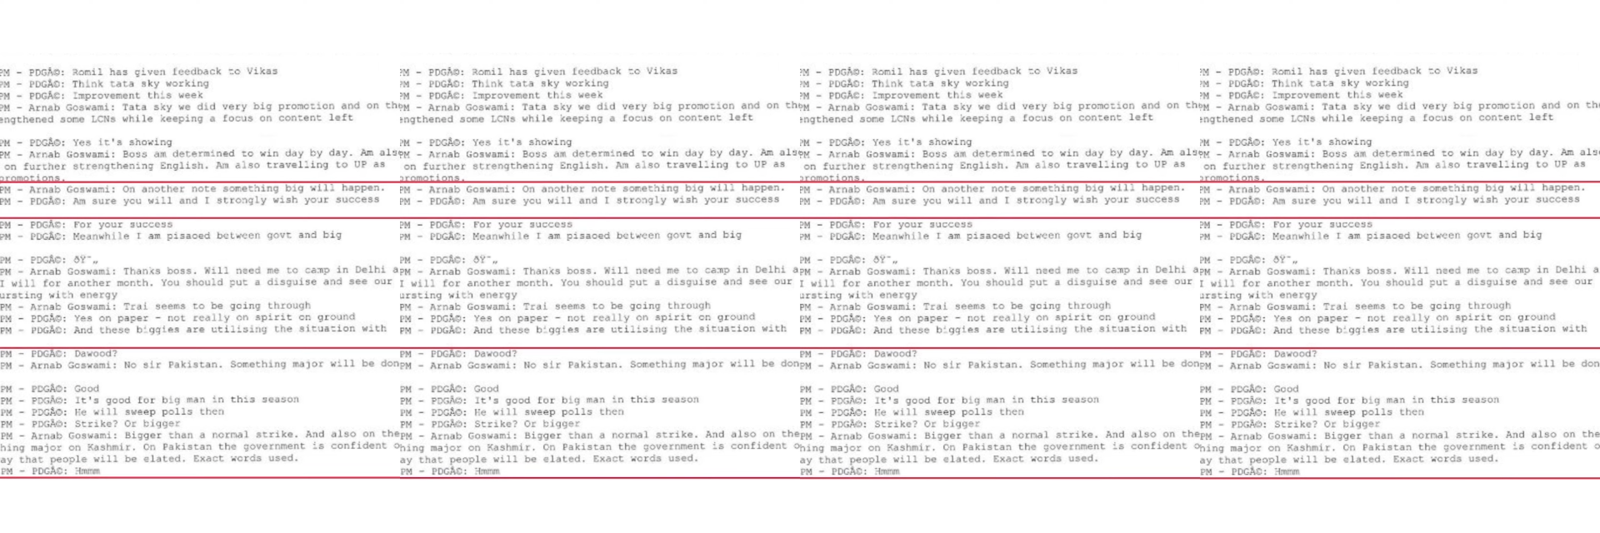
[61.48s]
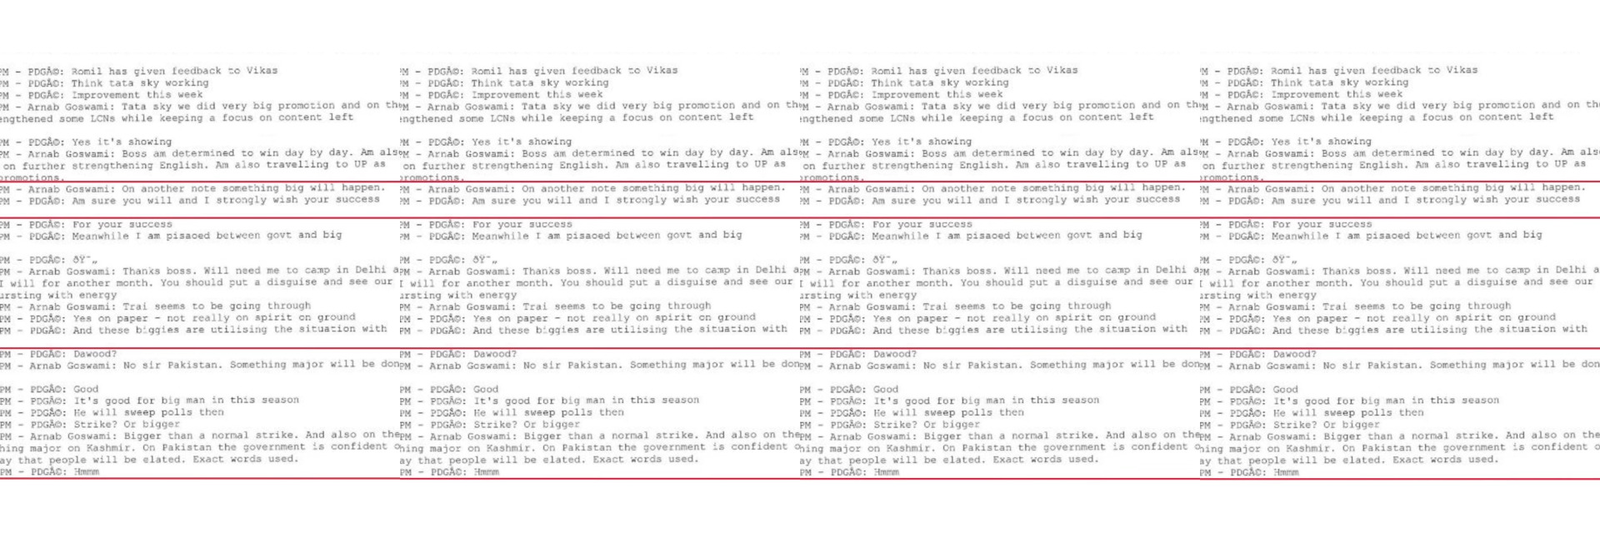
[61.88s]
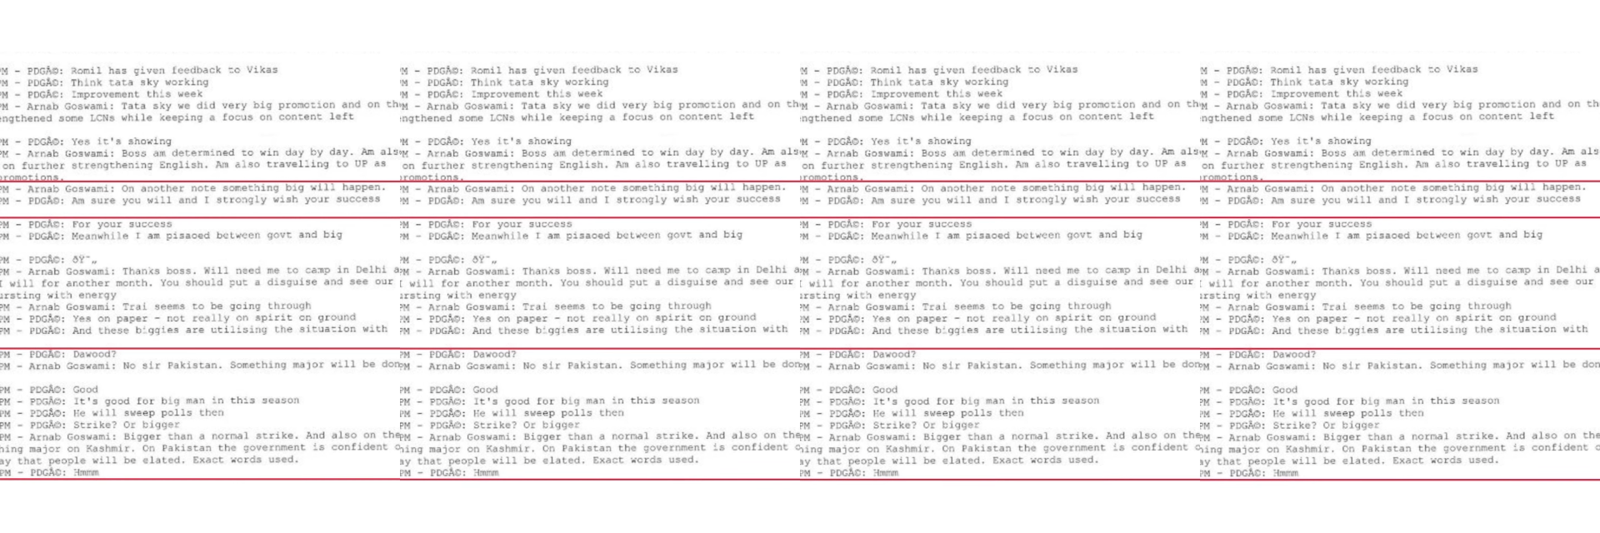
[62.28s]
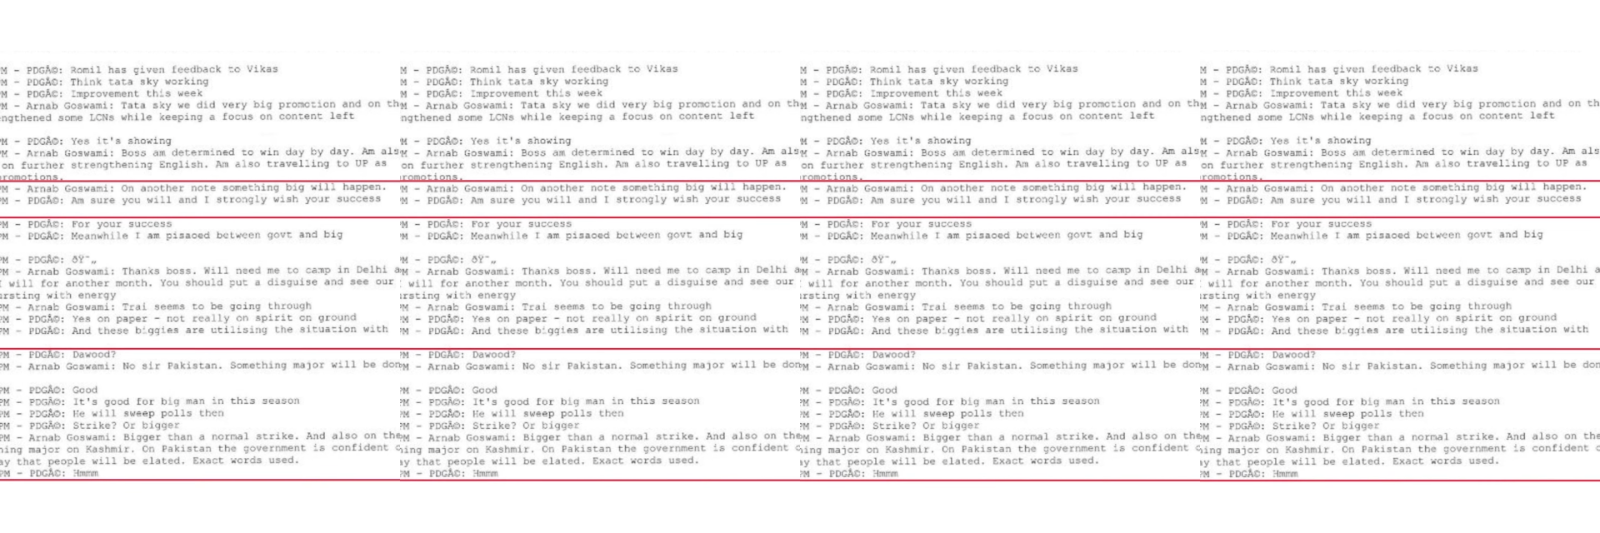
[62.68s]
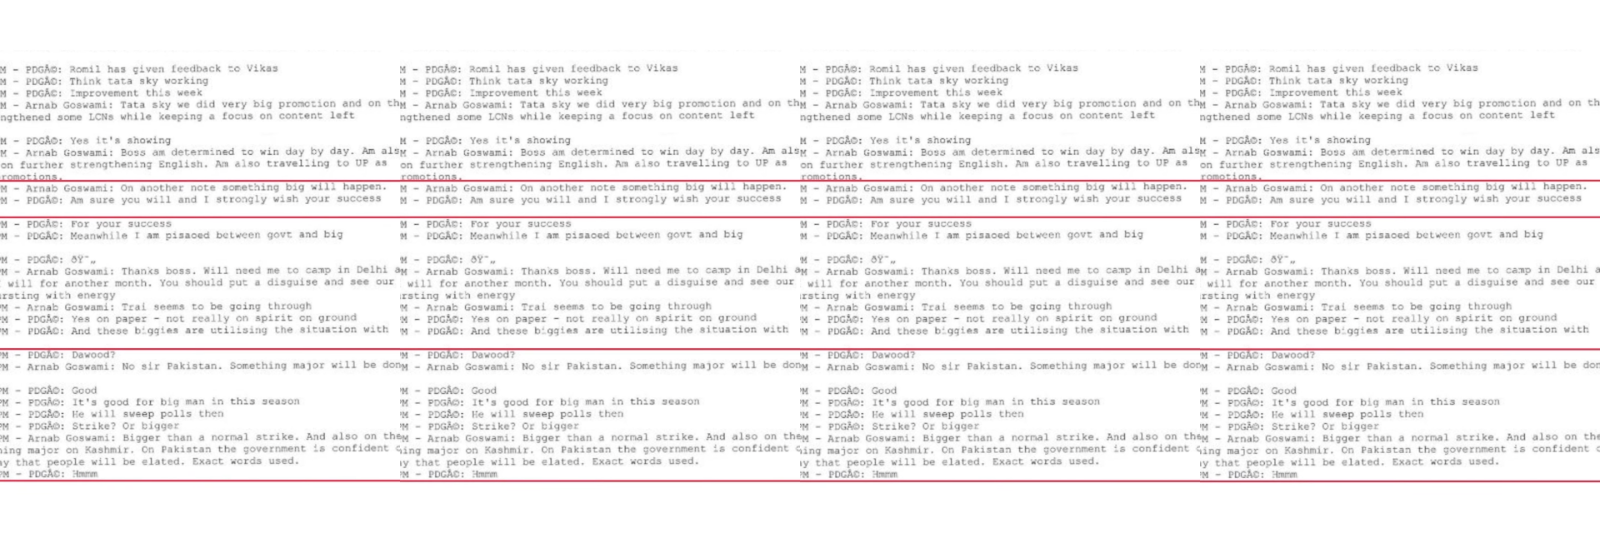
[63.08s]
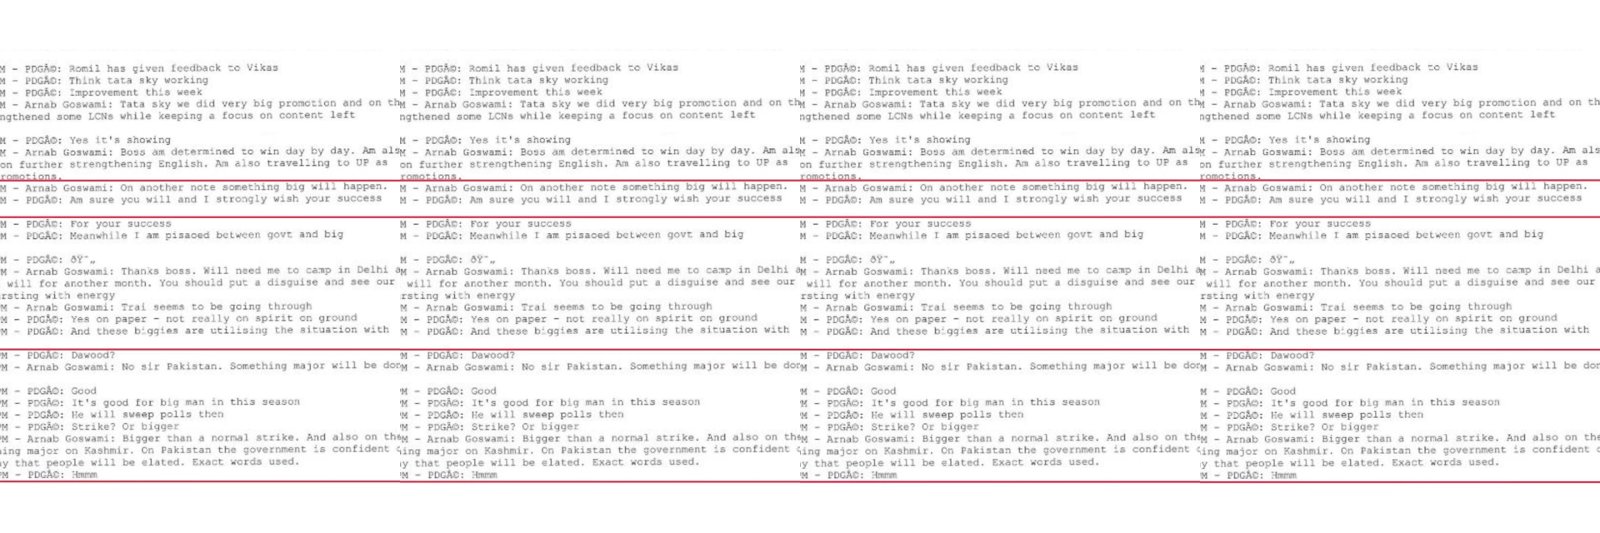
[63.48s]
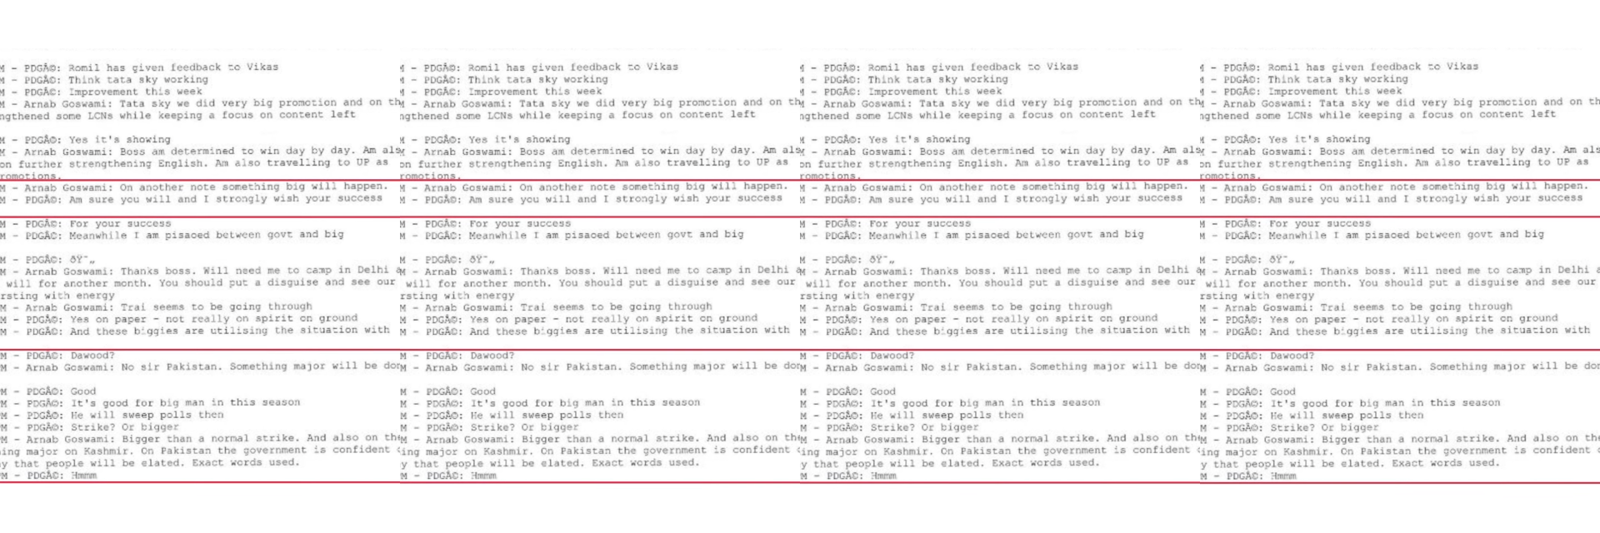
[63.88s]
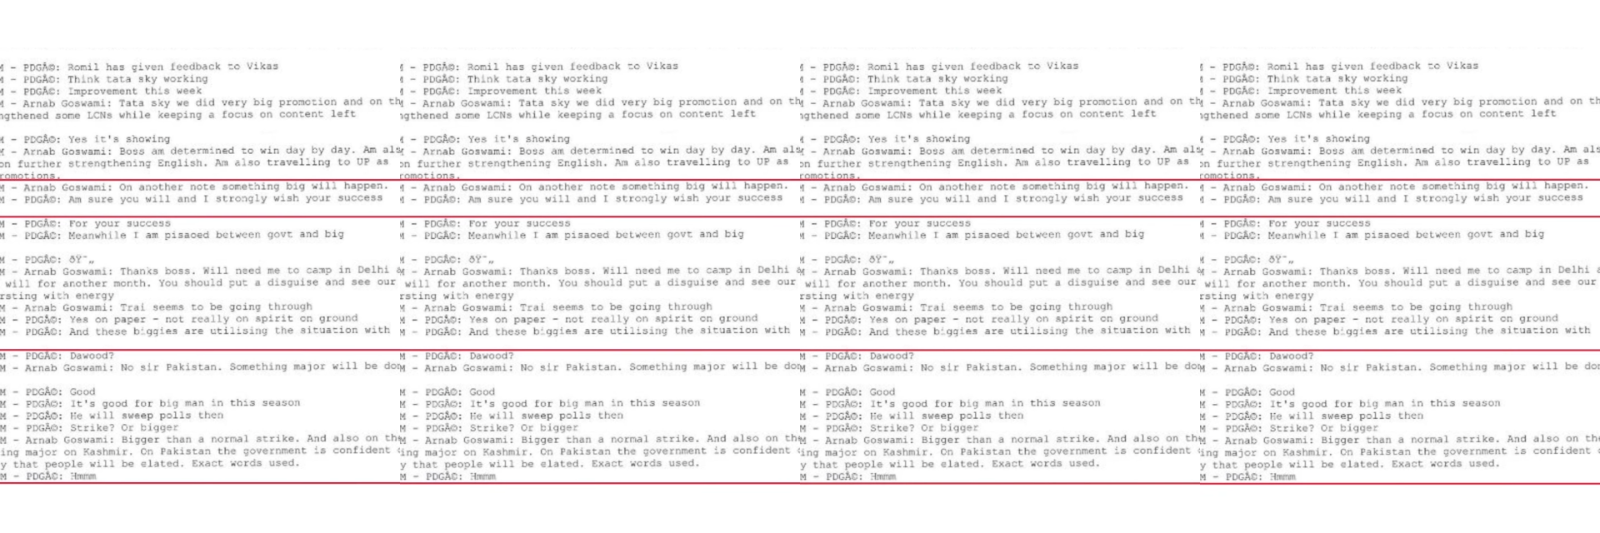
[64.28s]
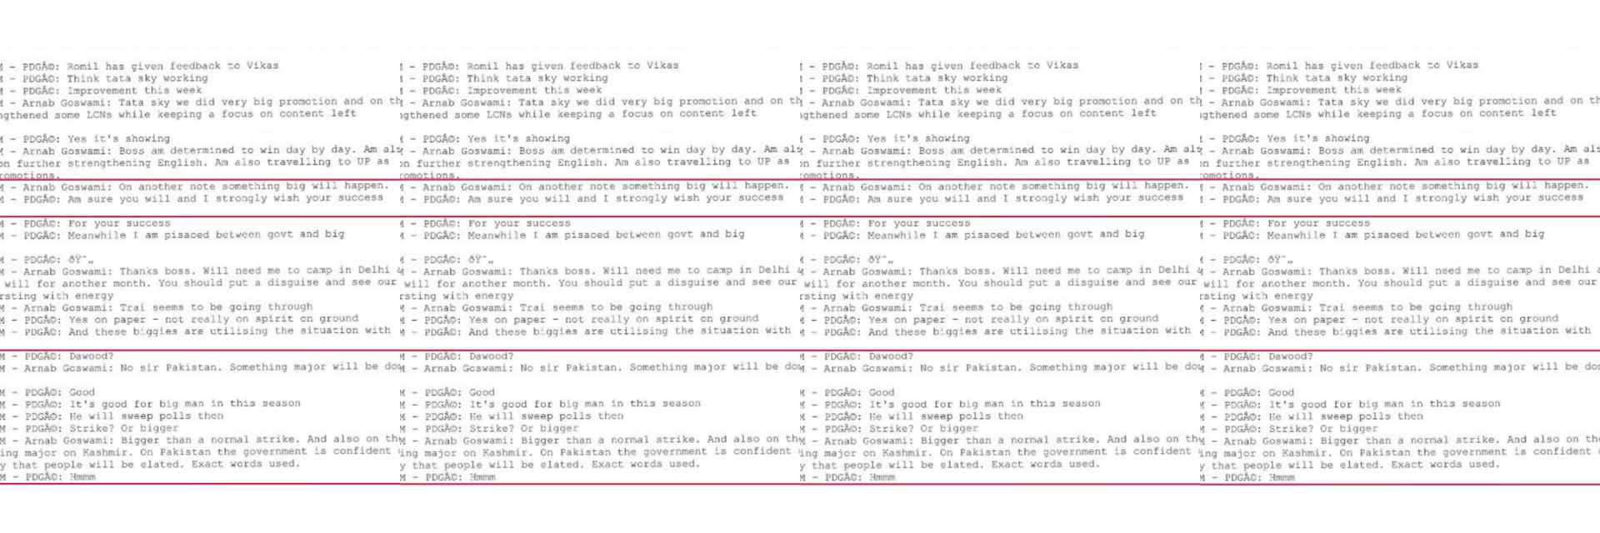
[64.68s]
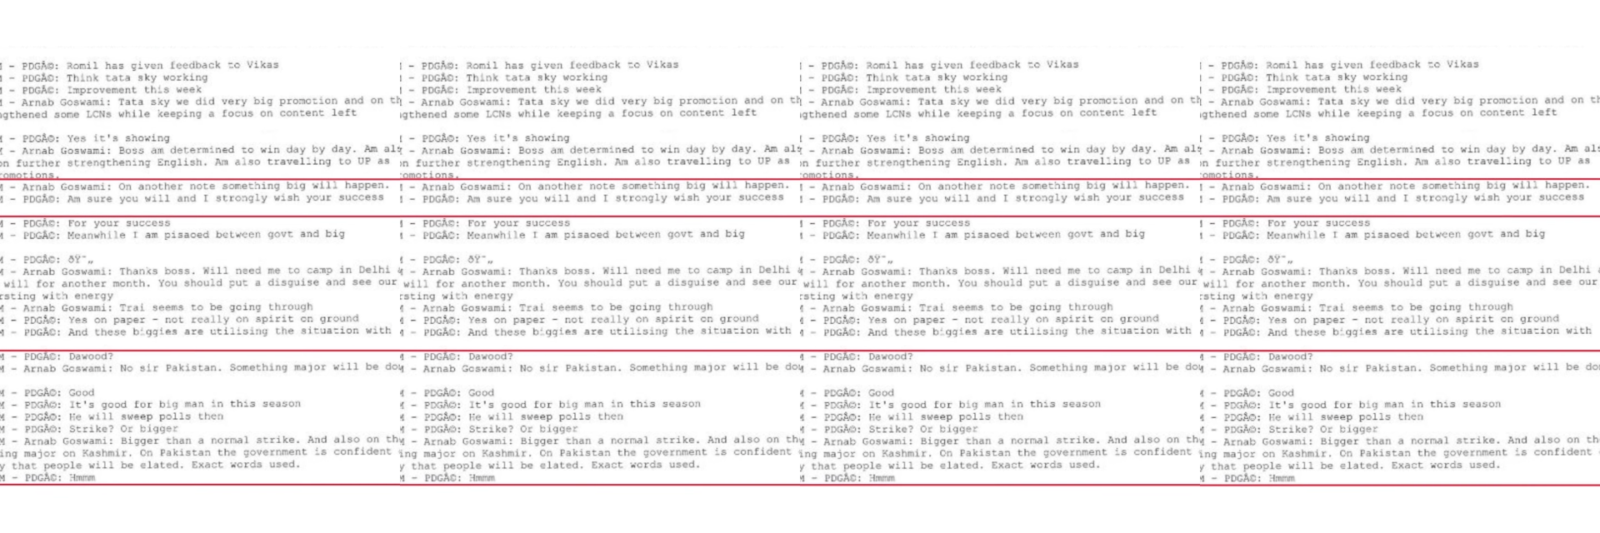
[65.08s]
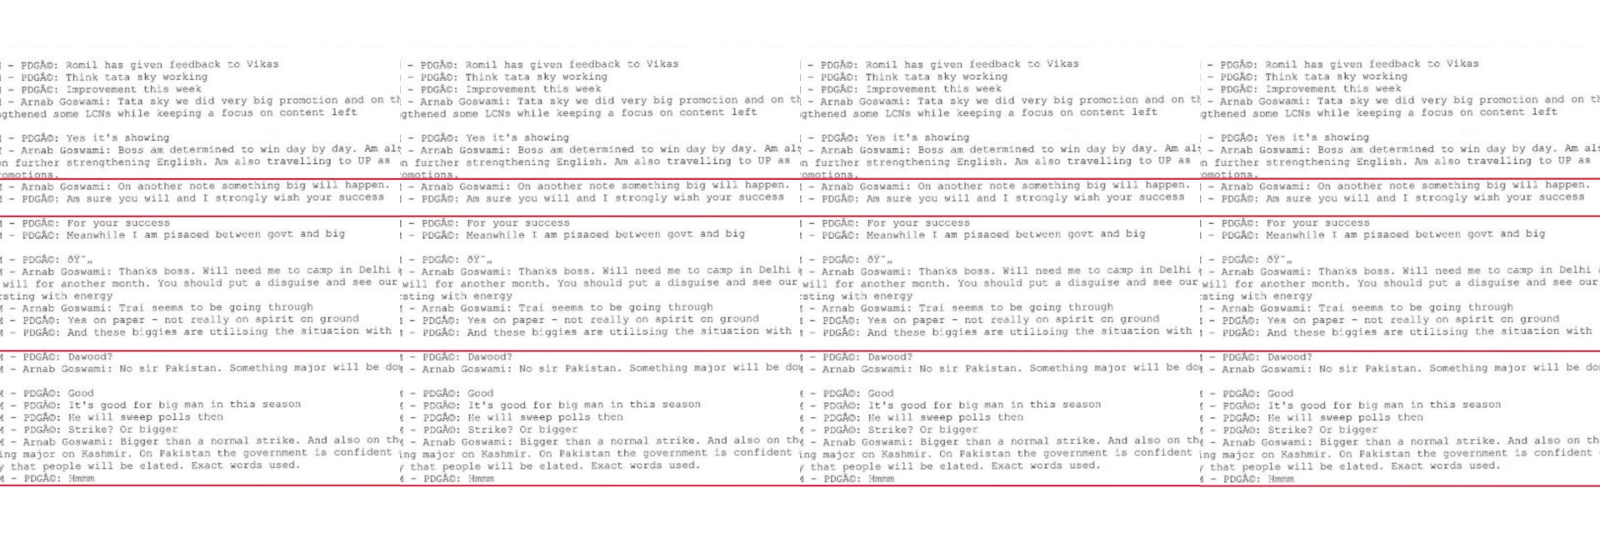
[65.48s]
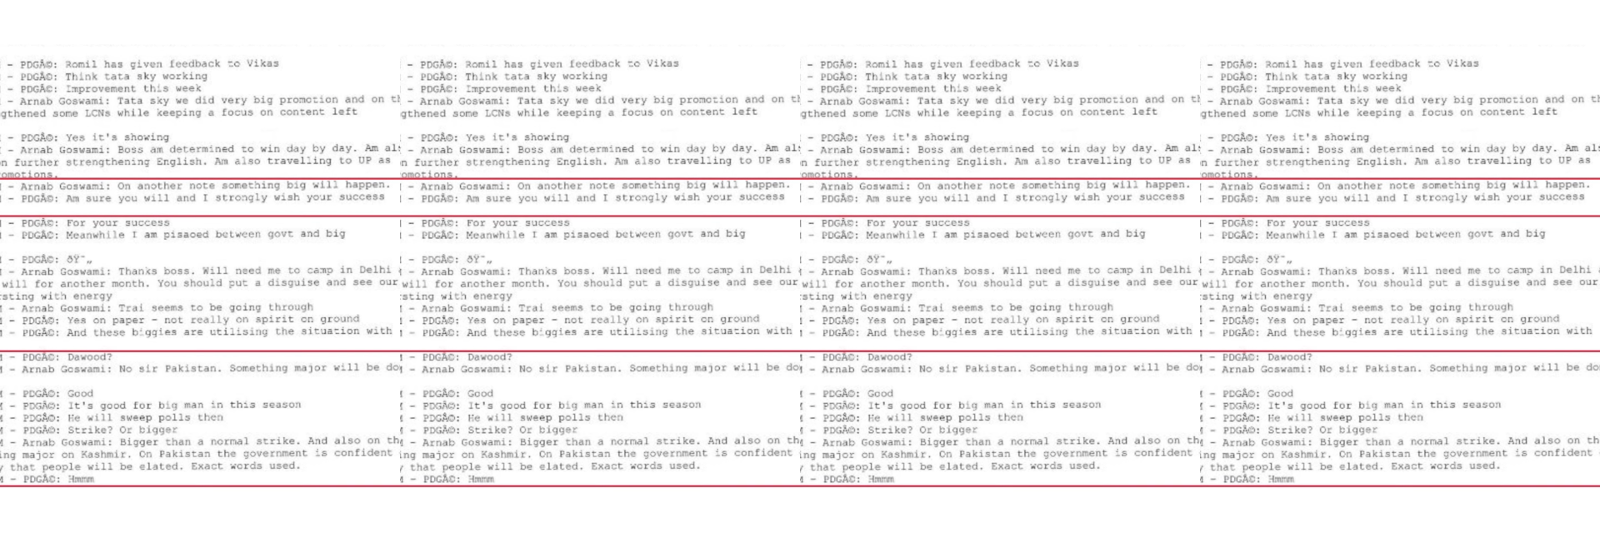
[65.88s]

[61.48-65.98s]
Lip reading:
No face is visible, so there are no lips to read.